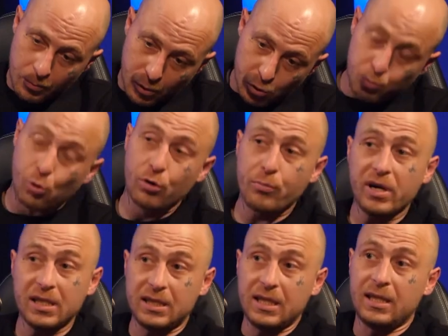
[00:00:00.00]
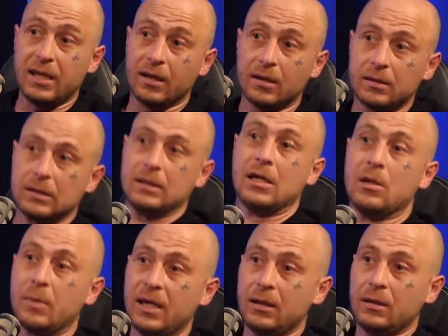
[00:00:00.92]
but was born and bred in Sydney. You
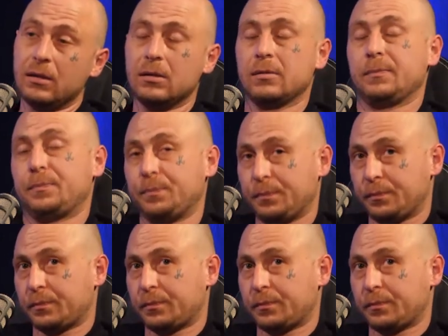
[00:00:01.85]
know what I mean?